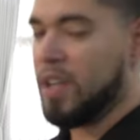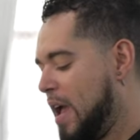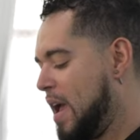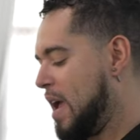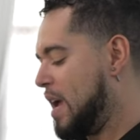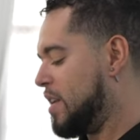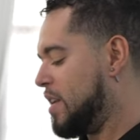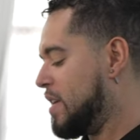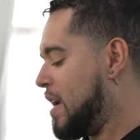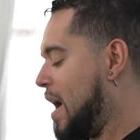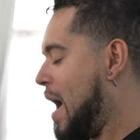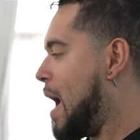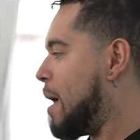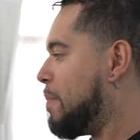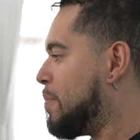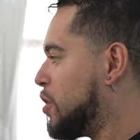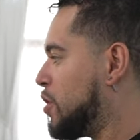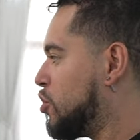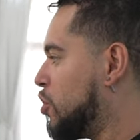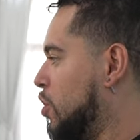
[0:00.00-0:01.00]
And the
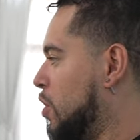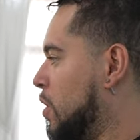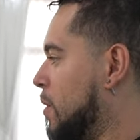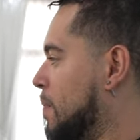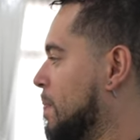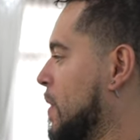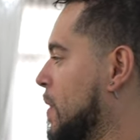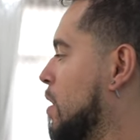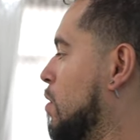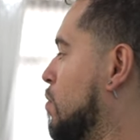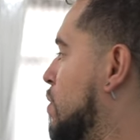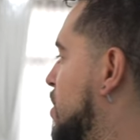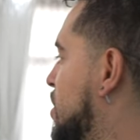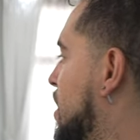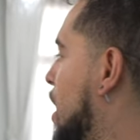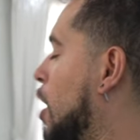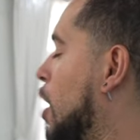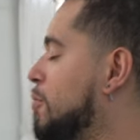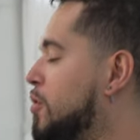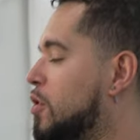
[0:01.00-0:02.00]
aperture, which
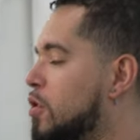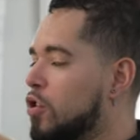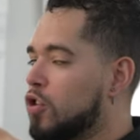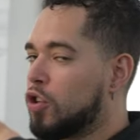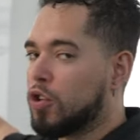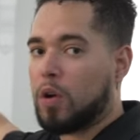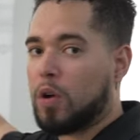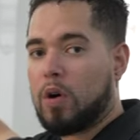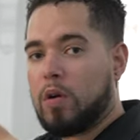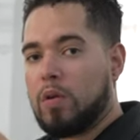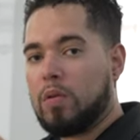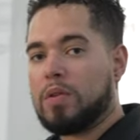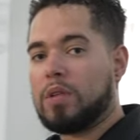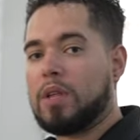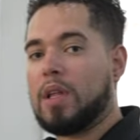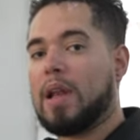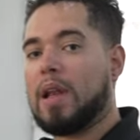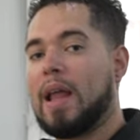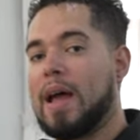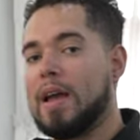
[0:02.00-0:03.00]
helps control
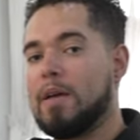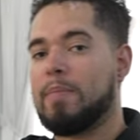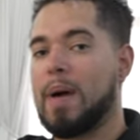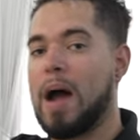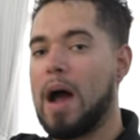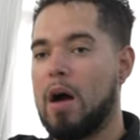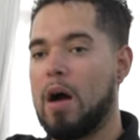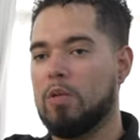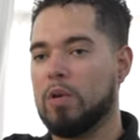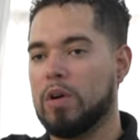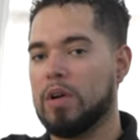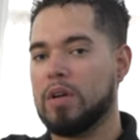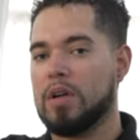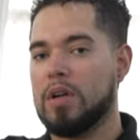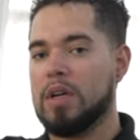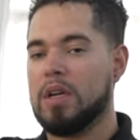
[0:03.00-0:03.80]
the light power,